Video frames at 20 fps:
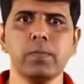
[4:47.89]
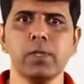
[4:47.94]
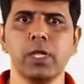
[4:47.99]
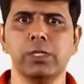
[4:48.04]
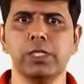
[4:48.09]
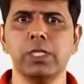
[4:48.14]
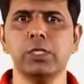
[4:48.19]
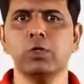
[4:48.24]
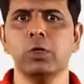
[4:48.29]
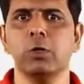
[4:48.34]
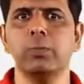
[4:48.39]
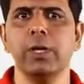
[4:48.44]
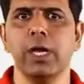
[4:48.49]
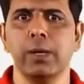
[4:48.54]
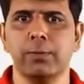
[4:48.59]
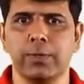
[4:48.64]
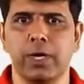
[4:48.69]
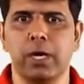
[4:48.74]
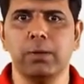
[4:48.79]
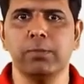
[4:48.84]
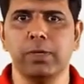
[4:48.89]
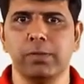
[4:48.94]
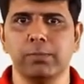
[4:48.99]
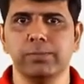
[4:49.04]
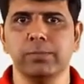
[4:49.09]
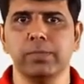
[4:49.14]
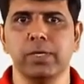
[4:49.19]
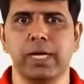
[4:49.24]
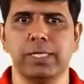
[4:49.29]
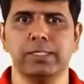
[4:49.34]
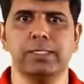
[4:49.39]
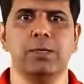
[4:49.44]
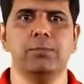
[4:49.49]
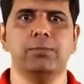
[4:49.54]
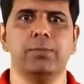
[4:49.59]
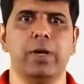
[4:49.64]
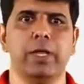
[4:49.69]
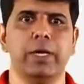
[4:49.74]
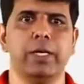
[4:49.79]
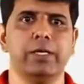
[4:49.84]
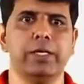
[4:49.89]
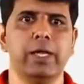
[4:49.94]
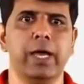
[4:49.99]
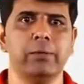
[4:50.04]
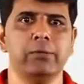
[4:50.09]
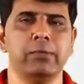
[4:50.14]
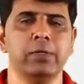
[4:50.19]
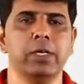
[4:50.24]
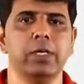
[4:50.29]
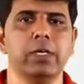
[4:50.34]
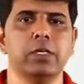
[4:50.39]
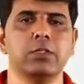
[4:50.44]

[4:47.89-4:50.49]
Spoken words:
Now this could be a problem at some point in time.